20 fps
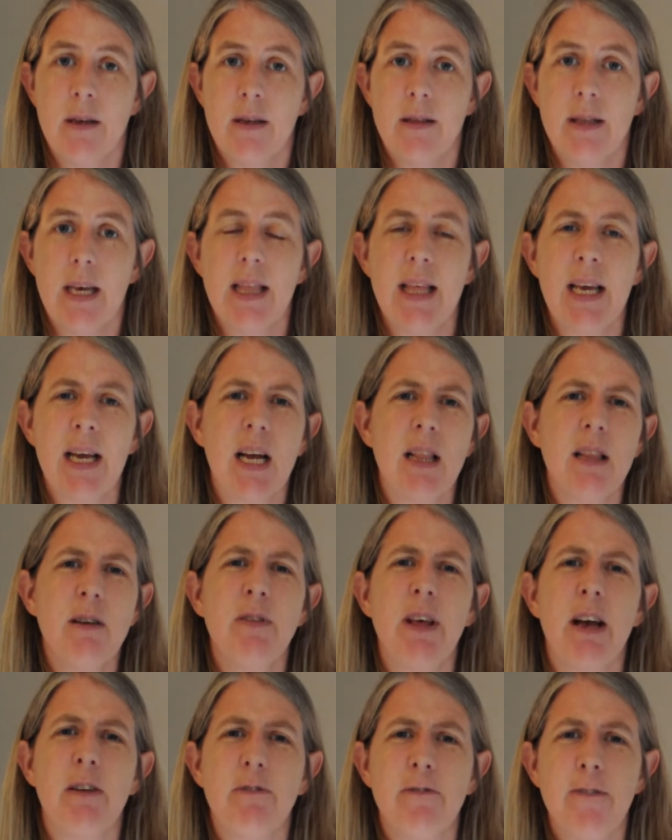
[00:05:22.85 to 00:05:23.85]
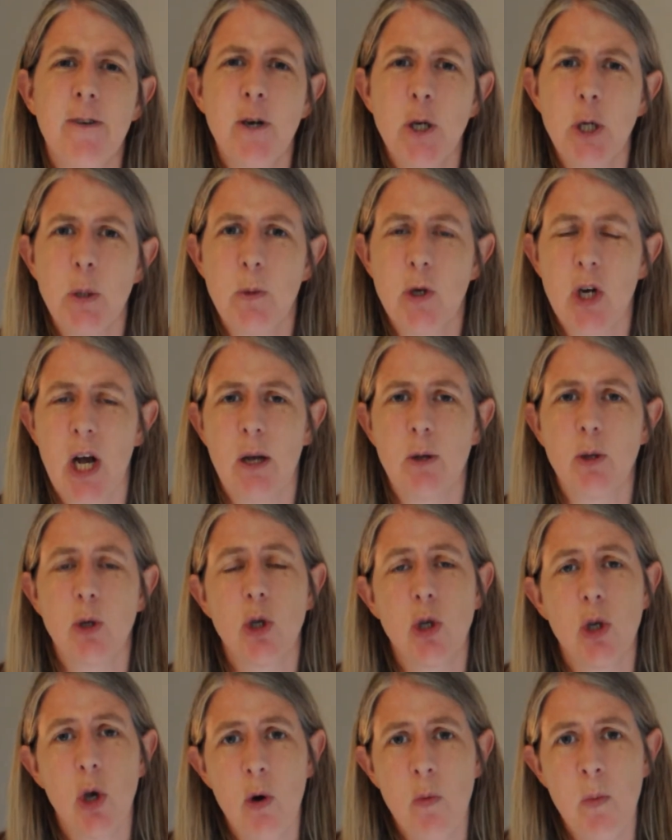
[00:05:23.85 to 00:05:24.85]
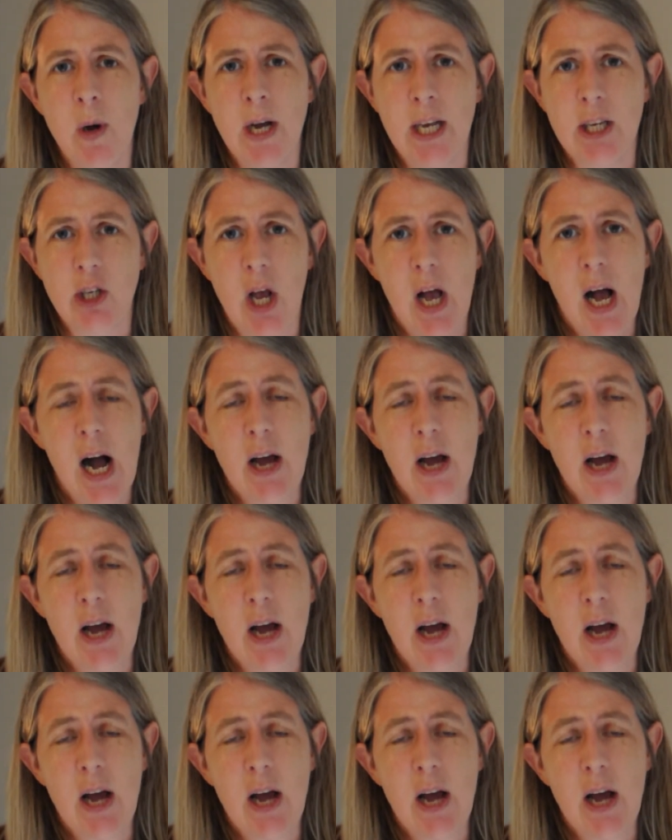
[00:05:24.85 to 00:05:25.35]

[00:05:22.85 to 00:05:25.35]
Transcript: They think, I love that first child so much.